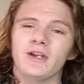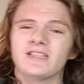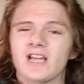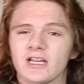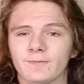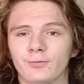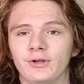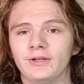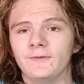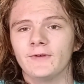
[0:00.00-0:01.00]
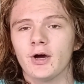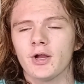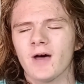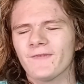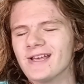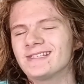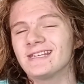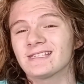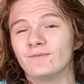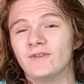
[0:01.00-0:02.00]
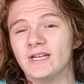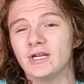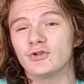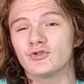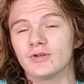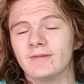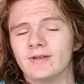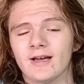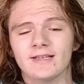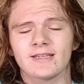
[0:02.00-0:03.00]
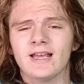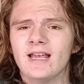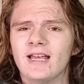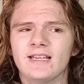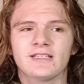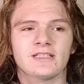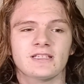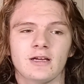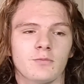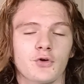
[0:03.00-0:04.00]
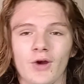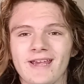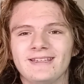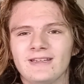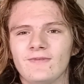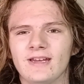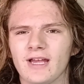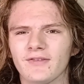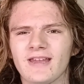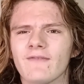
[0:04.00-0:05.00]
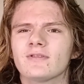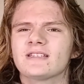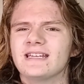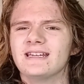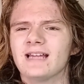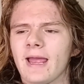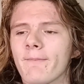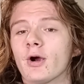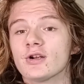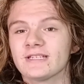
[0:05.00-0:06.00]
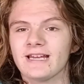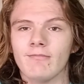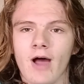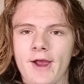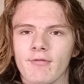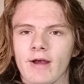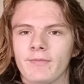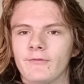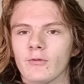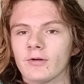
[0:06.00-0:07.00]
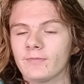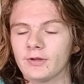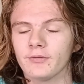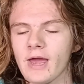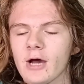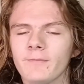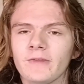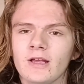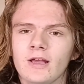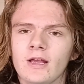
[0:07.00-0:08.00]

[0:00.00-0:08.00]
He's not completely falling off. I see some videos Dream does, some crazy videos. Never seen a person in Minecraft before till now.